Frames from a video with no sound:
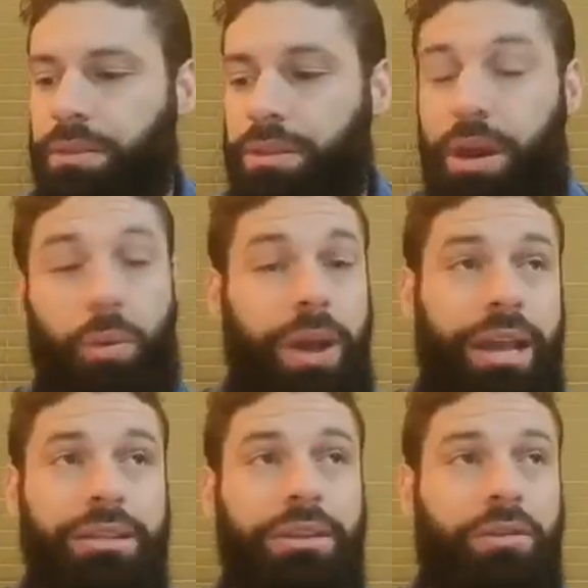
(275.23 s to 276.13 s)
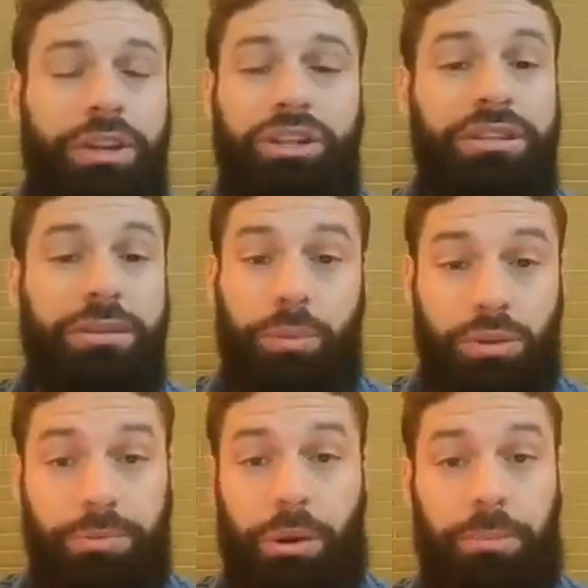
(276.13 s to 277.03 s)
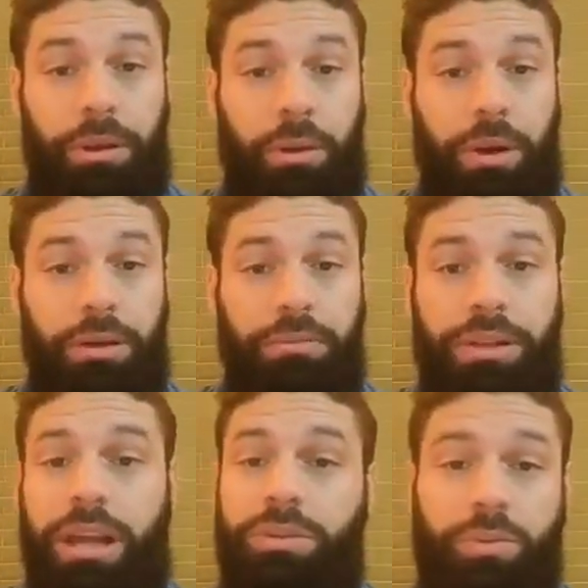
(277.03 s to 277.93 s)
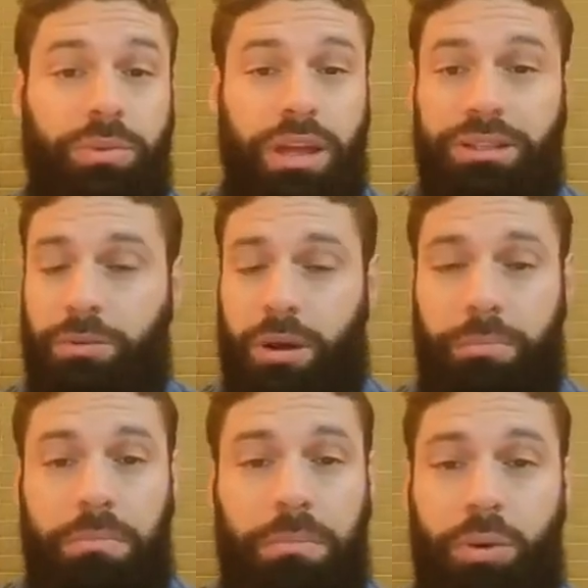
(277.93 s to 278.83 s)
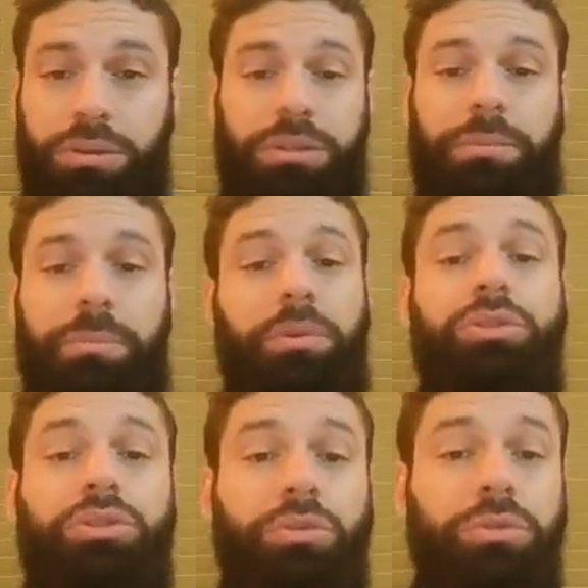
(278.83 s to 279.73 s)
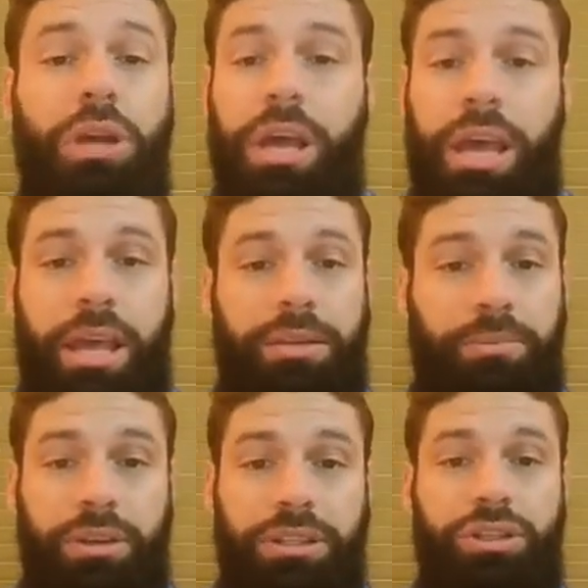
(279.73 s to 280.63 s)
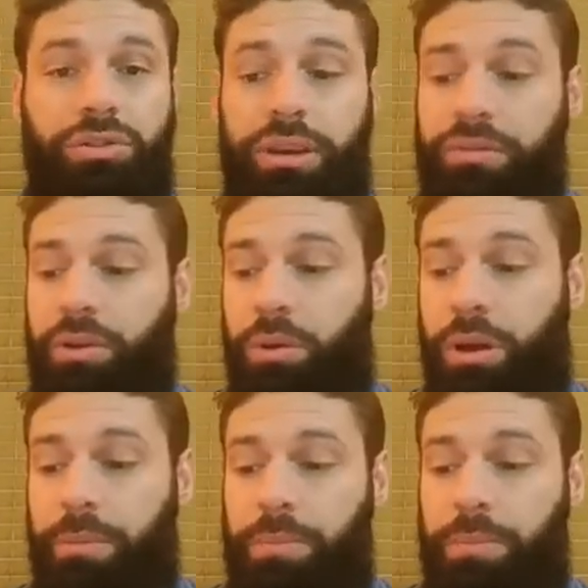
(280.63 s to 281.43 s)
Awareness and reach is the most popular one. That's the one most people do. It's pretty straightforward.